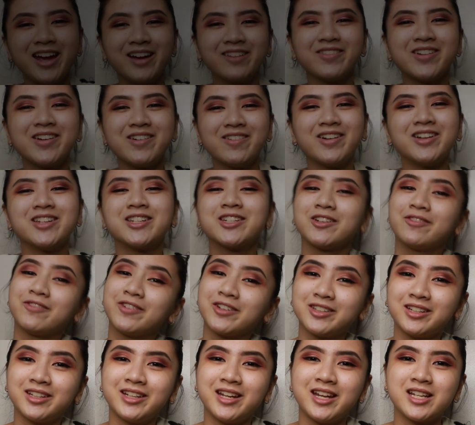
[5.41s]
Everyone, so
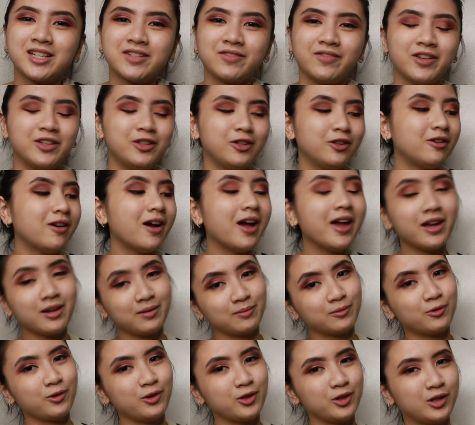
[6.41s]
for today's video, I
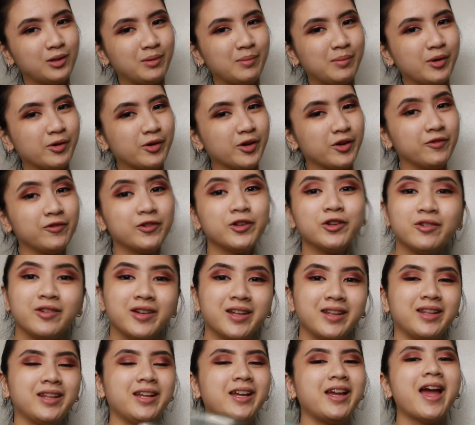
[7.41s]
am going to be
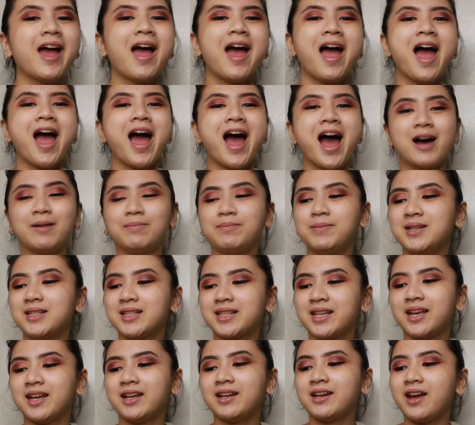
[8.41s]
reviewing the Happy
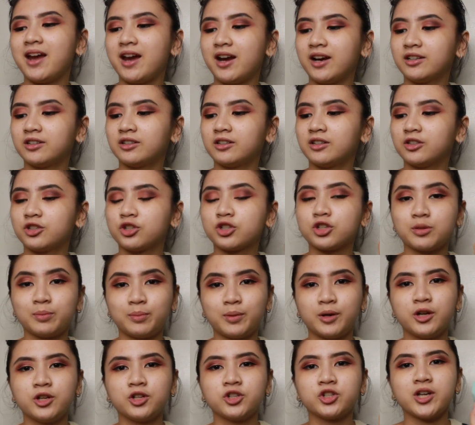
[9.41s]
Skin Air Touch
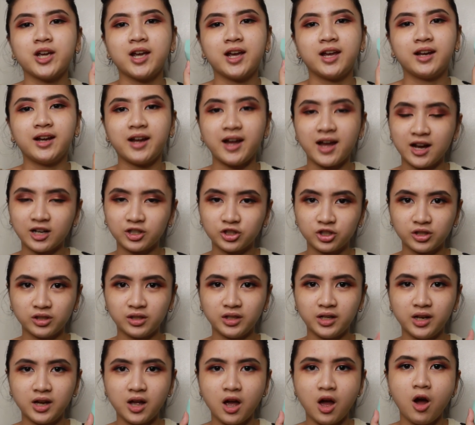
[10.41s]
Sponge, and I
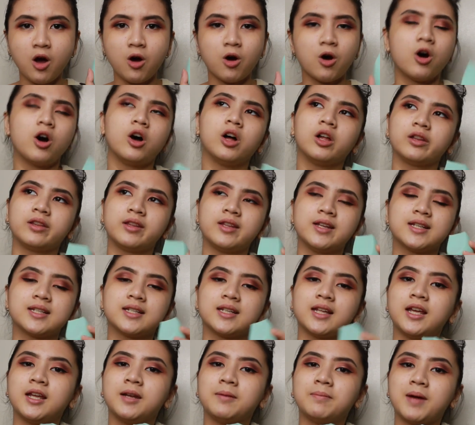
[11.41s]
actually hauled
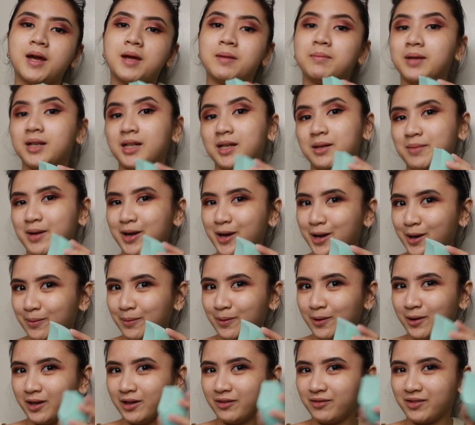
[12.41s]
this in my mini makeup
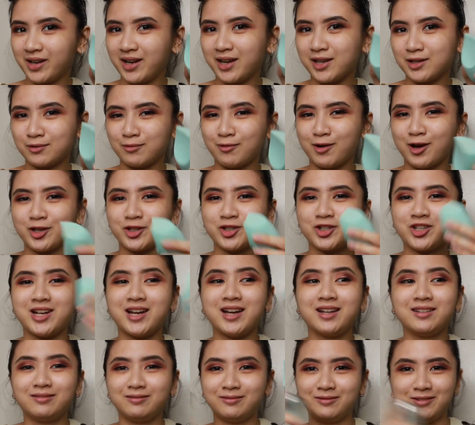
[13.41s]
haul. If you guys watched
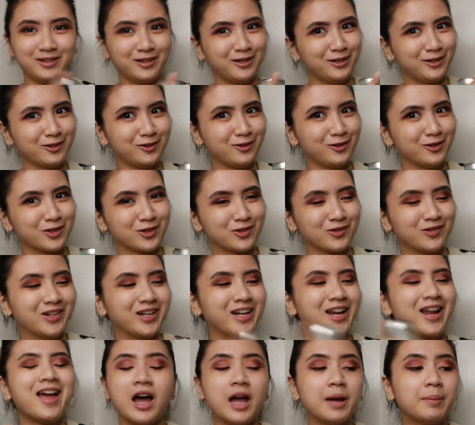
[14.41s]
that, it's this
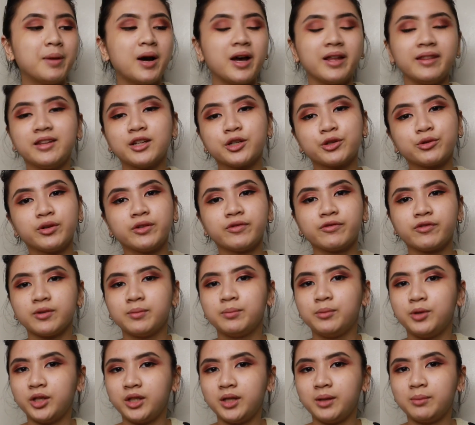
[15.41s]
one. I bought this one
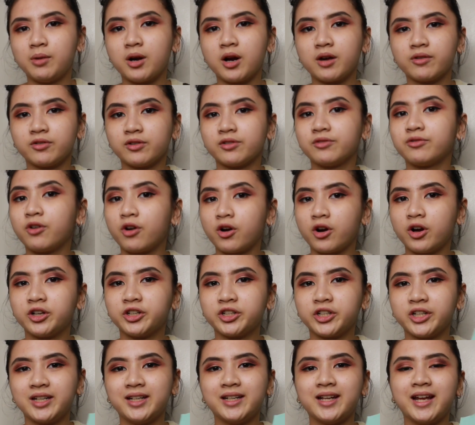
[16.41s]
from Beauty Bar for
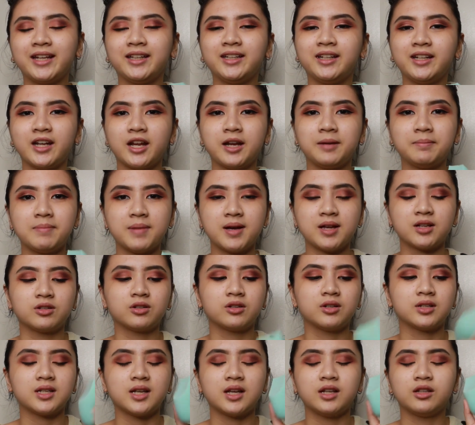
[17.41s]
499
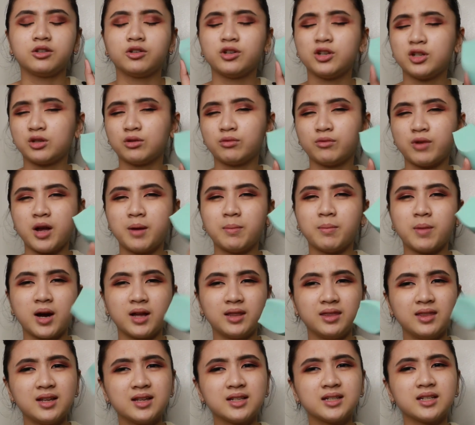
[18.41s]
pesos, and the reason why I
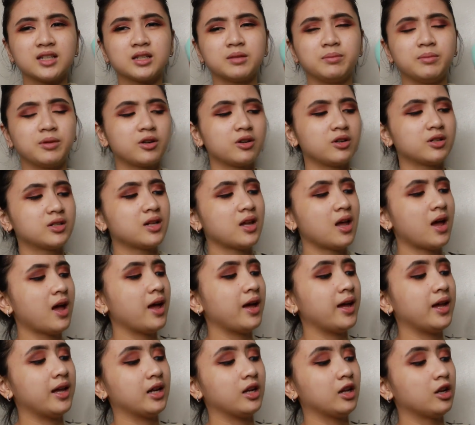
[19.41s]
bought this is because
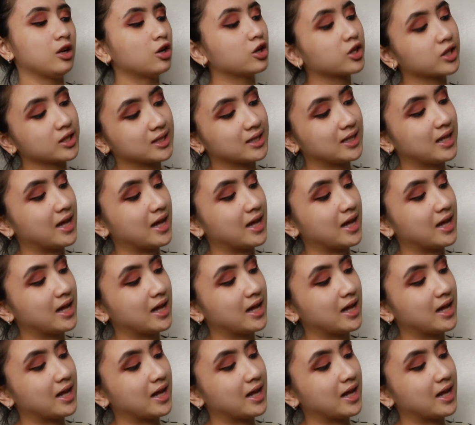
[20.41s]
it looks